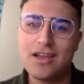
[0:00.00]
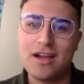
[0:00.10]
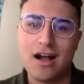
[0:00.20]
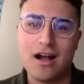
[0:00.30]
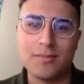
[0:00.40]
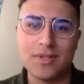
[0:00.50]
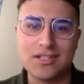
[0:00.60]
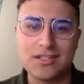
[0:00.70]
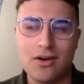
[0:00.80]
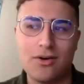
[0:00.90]
And
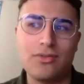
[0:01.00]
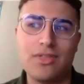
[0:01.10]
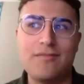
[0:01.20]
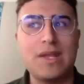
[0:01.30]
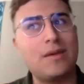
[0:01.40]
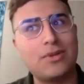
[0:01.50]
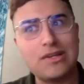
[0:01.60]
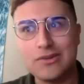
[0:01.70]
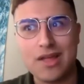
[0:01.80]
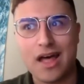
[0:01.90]
so they've been able to
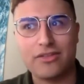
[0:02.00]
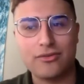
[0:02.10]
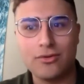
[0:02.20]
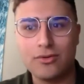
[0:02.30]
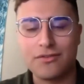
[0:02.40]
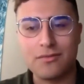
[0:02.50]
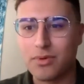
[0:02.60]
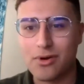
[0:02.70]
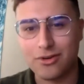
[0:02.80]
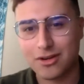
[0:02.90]
do that through different
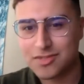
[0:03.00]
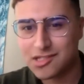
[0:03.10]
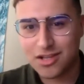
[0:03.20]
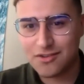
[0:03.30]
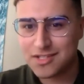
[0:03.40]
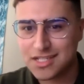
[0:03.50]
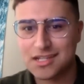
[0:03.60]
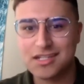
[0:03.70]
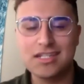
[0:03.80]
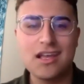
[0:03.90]
programs and
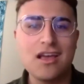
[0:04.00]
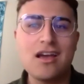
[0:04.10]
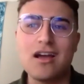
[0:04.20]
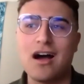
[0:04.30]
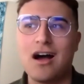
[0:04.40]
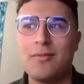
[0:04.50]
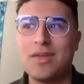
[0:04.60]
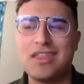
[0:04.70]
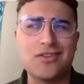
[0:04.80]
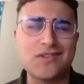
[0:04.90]
services. I
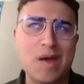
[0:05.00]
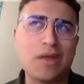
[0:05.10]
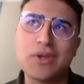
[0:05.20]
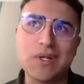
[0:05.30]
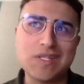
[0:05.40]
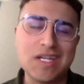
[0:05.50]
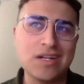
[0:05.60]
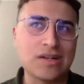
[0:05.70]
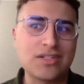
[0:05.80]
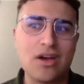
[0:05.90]
think there's about 13
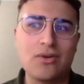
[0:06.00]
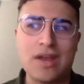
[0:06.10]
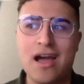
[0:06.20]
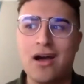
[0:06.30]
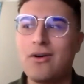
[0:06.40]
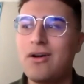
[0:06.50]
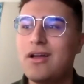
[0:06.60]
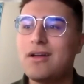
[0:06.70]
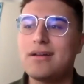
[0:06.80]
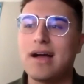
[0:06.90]
or so now.
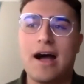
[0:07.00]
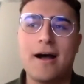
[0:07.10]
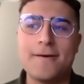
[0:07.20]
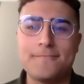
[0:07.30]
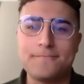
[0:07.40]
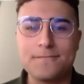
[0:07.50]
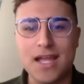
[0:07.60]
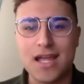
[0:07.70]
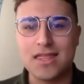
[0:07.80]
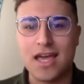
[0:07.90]
And
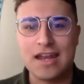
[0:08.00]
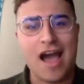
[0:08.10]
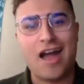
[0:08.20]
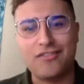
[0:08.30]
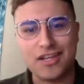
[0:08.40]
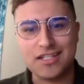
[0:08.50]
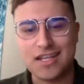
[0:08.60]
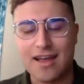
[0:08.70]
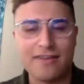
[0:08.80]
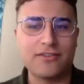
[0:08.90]
then
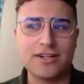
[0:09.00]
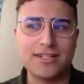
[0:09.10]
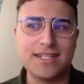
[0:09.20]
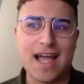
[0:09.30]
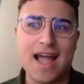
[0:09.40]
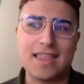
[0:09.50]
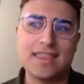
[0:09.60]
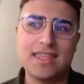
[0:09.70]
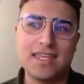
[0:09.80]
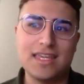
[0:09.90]
advocacy efforts at
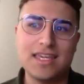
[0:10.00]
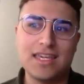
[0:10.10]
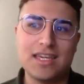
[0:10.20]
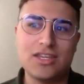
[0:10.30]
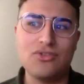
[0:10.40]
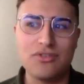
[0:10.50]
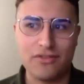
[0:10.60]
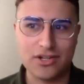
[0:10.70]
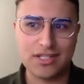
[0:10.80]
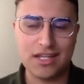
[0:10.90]
the
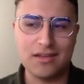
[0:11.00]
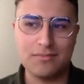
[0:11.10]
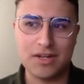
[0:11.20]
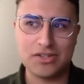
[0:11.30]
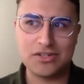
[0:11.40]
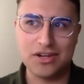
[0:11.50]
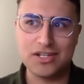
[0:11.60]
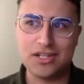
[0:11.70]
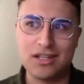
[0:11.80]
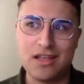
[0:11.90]
university
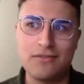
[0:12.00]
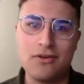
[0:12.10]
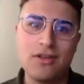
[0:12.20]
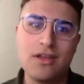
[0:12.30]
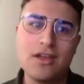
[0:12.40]
administration level,